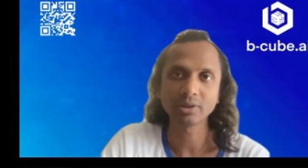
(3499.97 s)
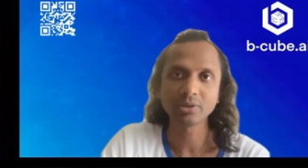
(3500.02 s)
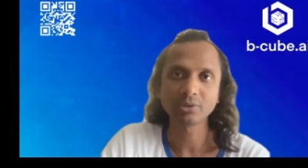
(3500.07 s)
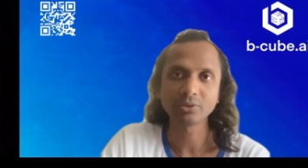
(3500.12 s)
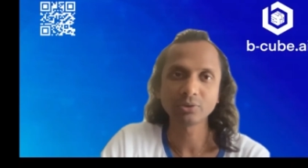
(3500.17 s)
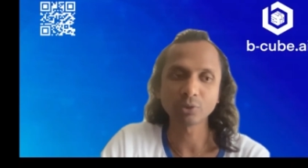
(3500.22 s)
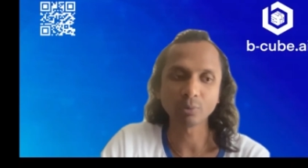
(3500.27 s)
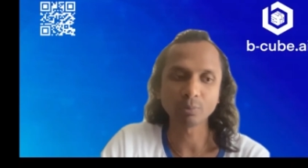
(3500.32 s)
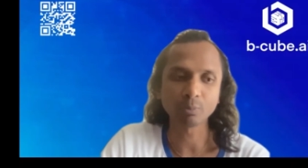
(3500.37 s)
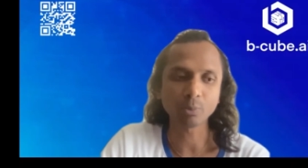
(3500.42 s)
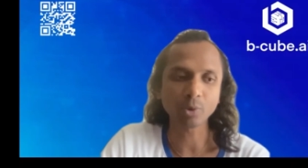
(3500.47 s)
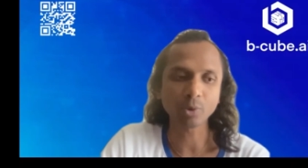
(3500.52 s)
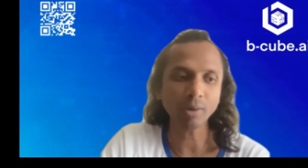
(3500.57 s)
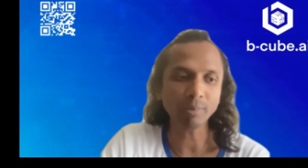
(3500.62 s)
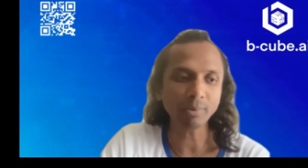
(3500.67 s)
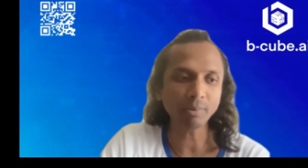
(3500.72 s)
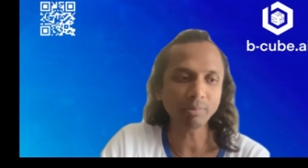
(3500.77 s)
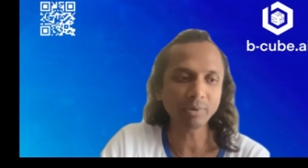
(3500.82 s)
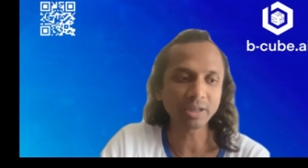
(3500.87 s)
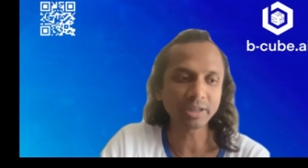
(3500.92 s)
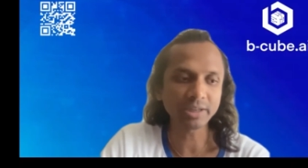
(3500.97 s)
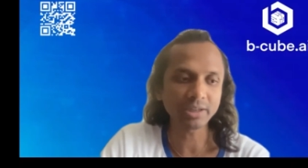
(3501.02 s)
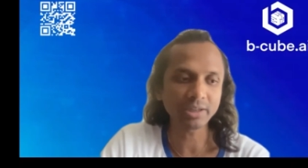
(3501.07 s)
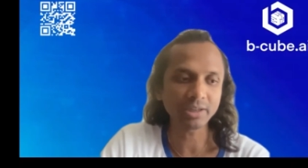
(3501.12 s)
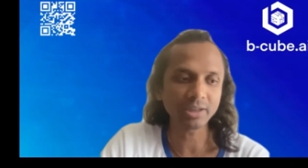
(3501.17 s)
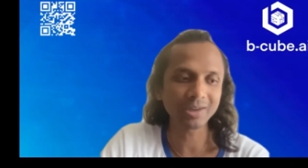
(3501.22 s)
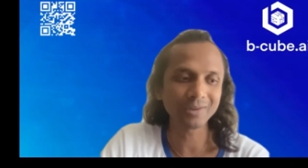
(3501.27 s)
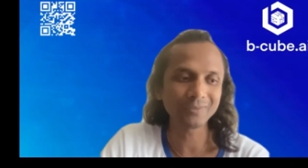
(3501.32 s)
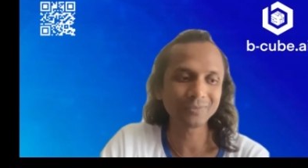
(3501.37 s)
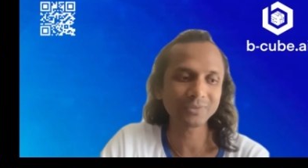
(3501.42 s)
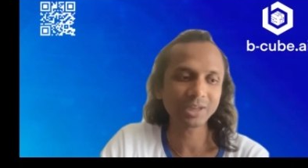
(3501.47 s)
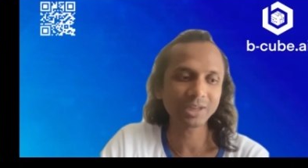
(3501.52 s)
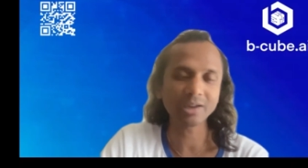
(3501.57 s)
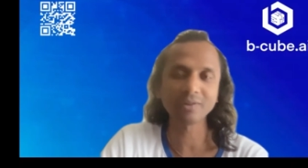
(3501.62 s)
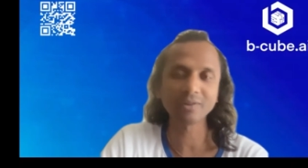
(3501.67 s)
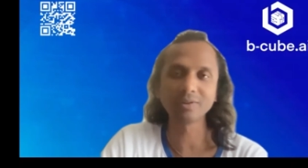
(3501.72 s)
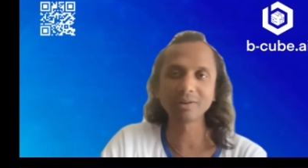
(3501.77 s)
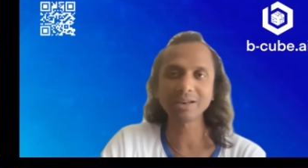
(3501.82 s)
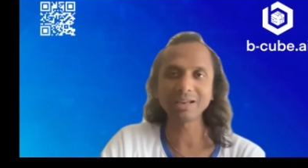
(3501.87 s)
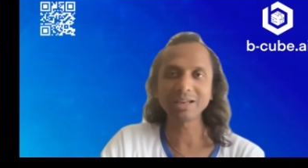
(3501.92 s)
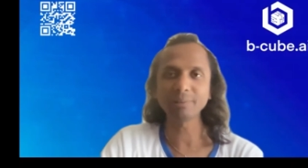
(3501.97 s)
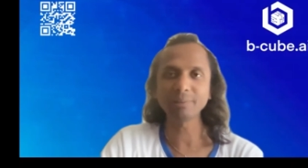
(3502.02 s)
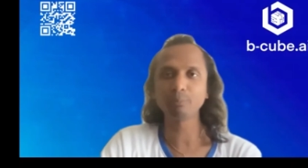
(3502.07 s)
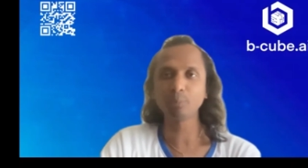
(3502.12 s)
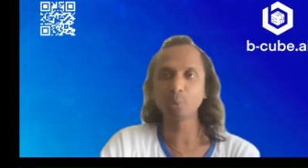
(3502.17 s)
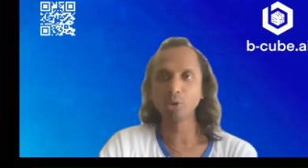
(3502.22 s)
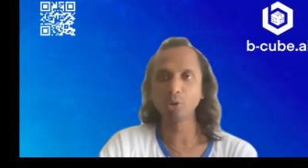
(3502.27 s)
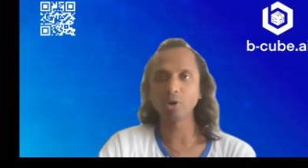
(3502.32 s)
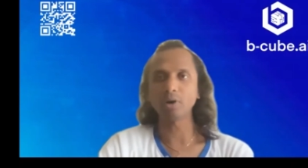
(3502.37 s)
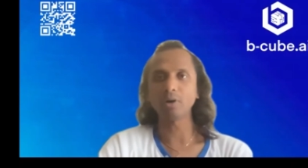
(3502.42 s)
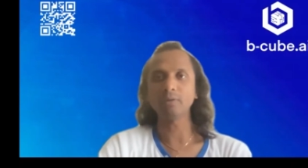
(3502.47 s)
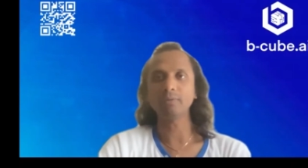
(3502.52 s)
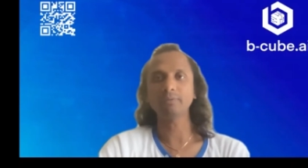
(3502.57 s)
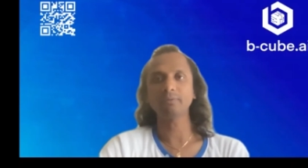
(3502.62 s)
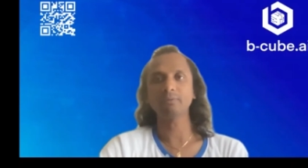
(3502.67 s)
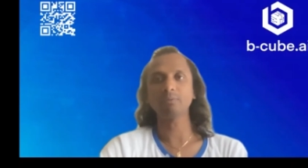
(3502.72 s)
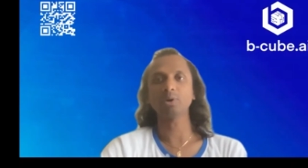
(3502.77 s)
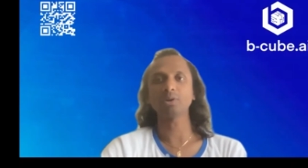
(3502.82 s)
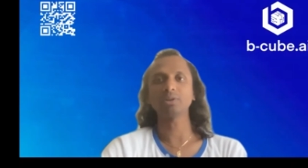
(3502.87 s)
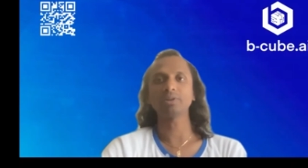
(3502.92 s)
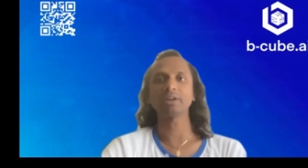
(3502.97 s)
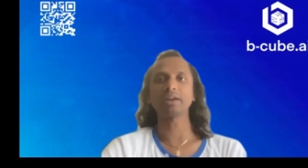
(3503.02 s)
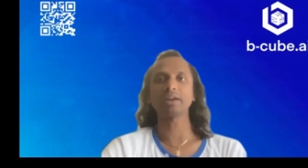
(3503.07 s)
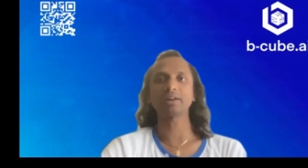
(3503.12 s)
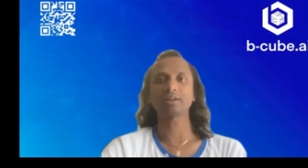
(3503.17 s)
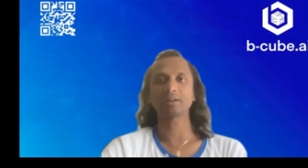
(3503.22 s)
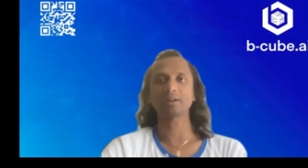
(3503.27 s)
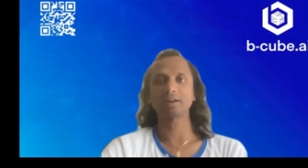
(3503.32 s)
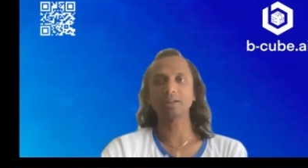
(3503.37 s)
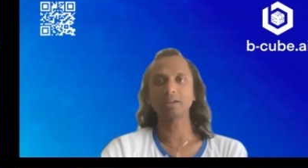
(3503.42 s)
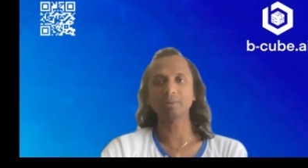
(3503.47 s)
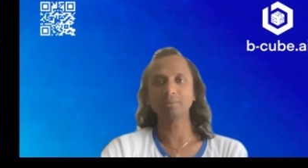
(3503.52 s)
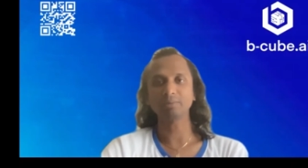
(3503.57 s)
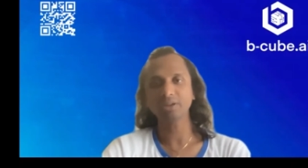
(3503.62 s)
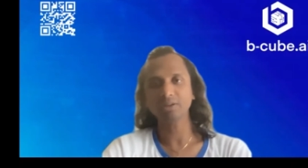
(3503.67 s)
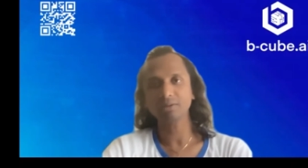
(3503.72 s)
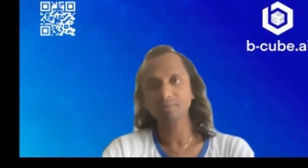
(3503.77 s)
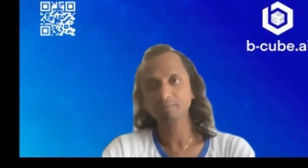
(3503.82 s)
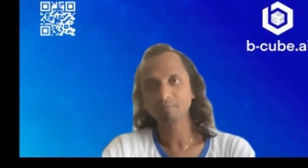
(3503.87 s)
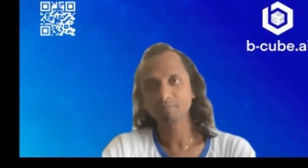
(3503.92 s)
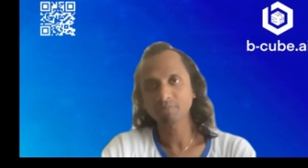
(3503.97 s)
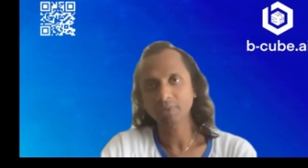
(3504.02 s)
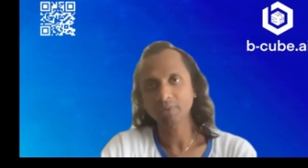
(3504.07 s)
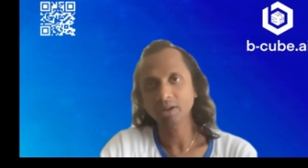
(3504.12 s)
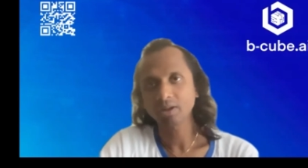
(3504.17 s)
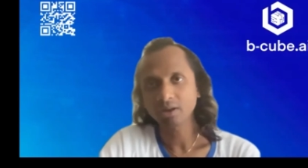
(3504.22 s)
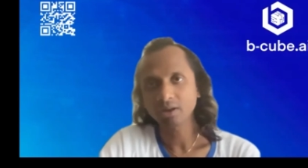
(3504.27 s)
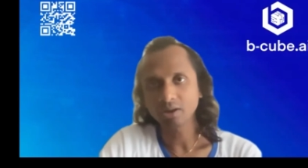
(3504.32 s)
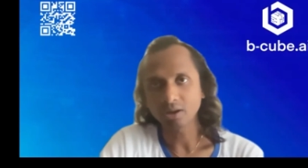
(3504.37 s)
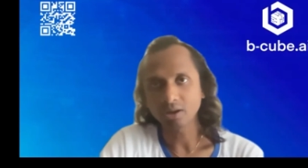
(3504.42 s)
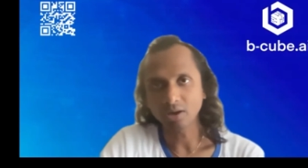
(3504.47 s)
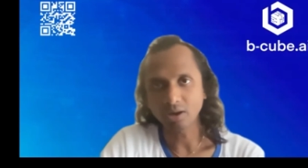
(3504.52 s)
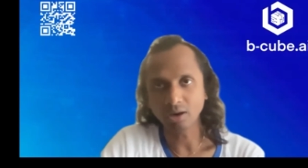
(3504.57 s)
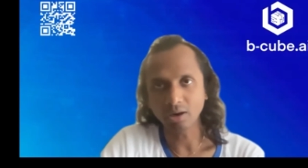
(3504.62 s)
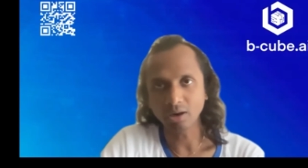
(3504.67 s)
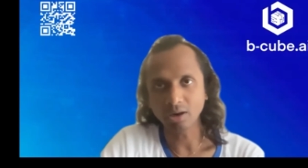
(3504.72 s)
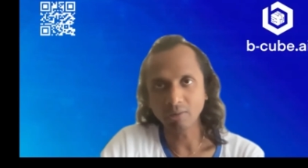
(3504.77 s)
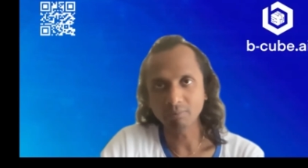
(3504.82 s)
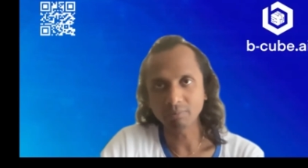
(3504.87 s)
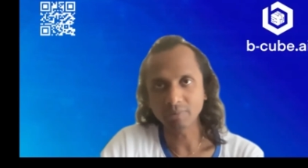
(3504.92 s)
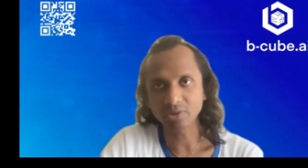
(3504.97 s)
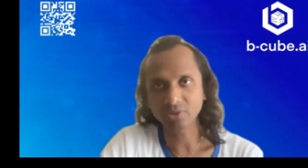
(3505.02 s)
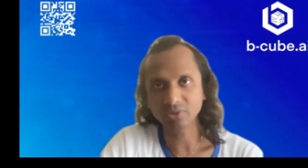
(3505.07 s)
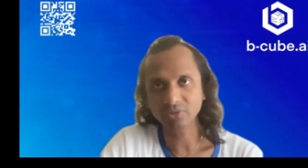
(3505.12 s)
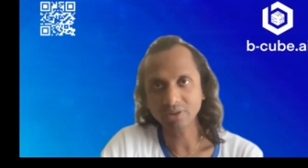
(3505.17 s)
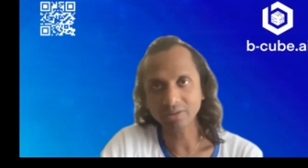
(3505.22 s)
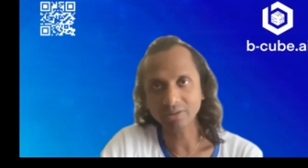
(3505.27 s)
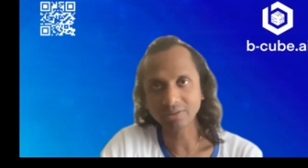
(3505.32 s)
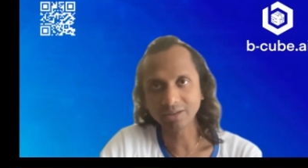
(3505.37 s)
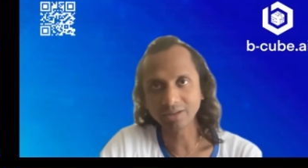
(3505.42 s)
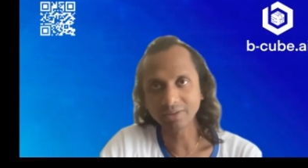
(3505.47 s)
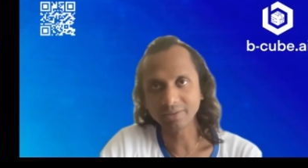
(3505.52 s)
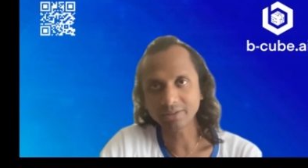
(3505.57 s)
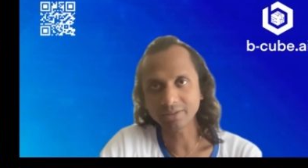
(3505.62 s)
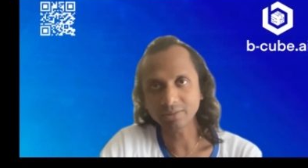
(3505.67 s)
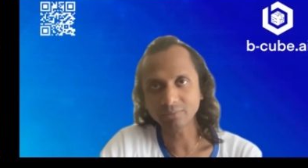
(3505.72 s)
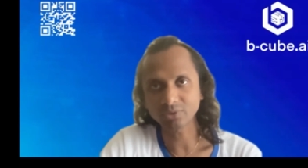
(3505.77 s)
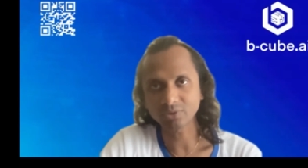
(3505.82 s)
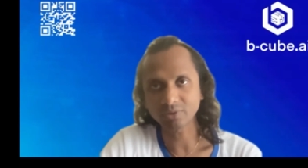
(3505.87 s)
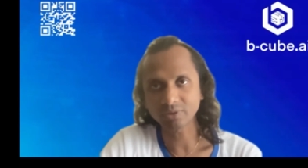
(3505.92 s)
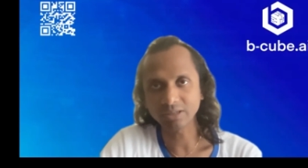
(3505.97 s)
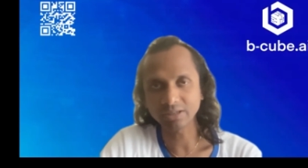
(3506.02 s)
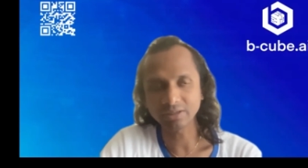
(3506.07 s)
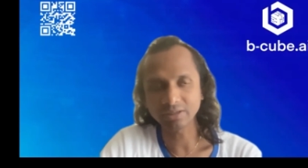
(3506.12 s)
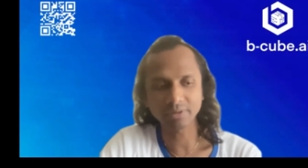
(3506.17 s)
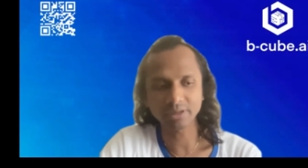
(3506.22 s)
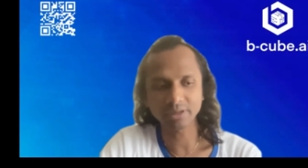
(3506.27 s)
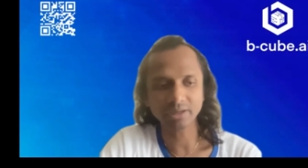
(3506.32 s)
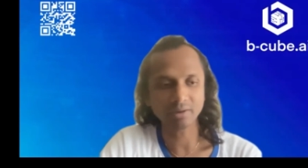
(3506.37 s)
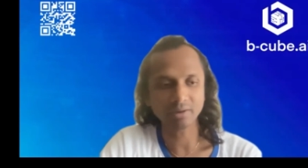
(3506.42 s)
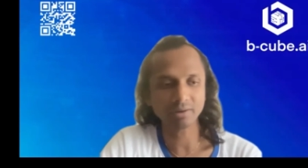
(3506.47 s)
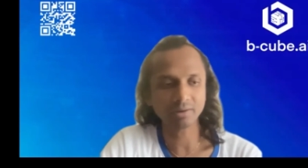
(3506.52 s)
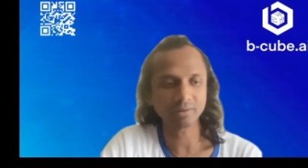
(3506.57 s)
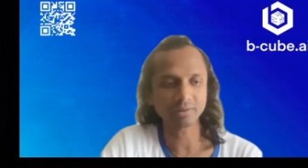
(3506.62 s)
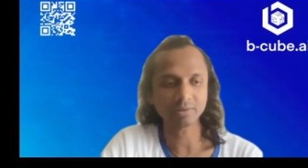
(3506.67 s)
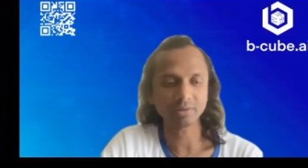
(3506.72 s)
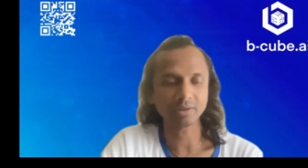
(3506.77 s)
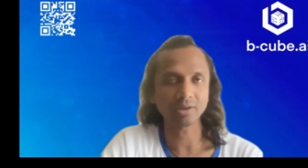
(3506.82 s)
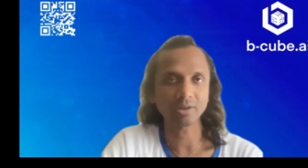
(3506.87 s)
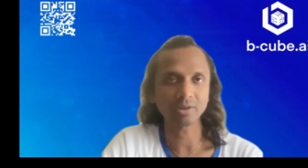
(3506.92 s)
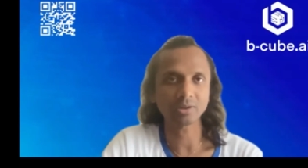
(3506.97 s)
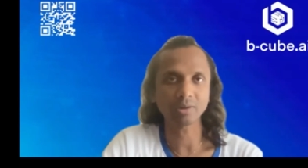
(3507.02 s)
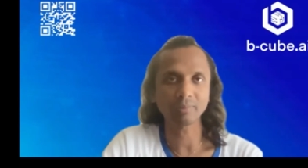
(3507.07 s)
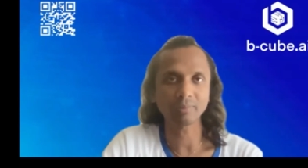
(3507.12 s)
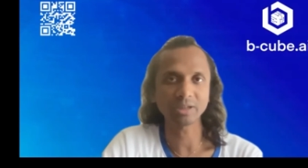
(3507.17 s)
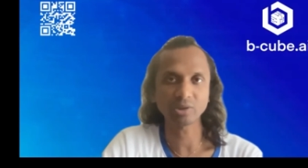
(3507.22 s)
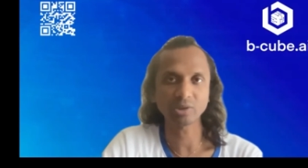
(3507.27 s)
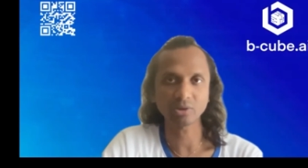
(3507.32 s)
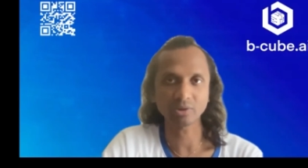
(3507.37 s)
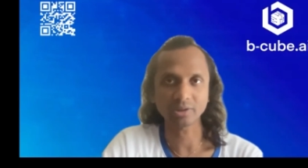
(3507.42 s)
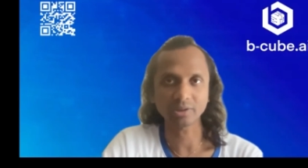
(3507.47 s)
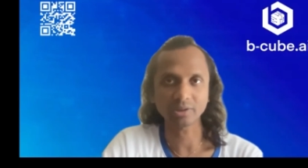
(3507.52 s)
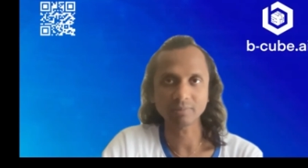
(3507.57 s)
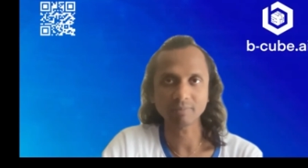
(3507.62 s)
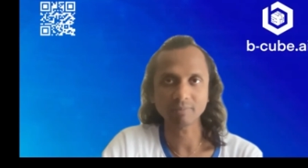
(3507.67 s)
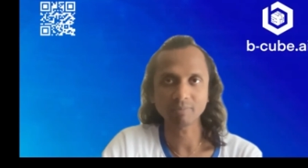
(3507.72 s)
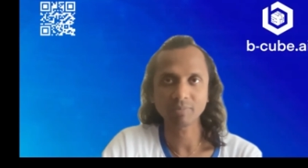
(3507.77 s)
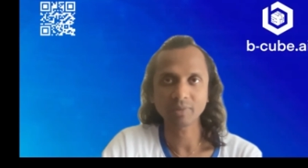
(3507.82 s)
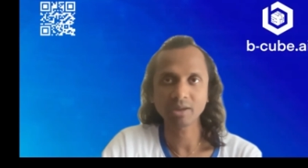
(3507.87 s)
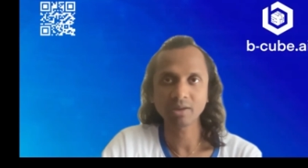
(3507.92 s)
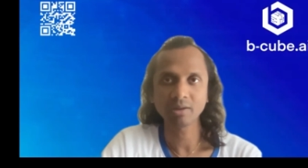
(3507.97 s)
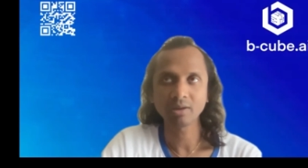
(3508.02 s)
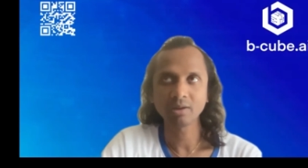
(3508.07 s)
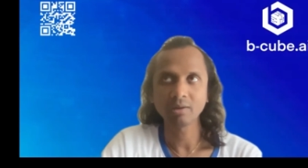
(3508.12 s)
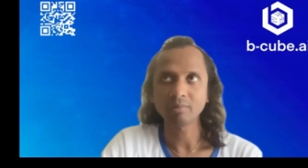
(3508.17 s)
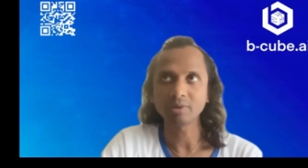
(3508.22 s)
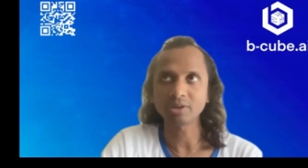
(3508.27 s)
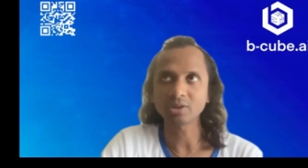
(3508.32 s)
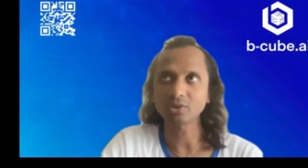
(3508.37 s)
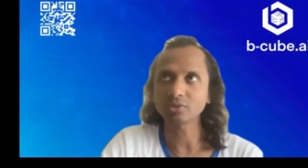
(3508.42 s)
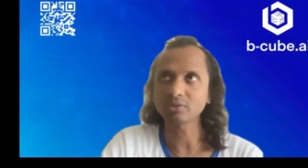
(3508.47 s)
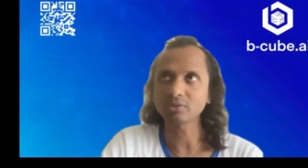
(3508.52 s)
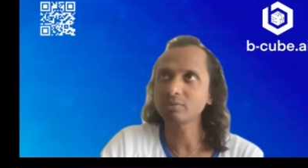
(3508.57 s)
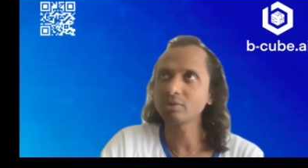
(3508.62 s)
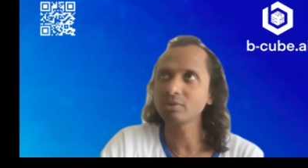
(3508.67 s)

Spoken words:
So probably if they can really pull off what they're claiming, because until it comes really, we cannot comment on it. Because,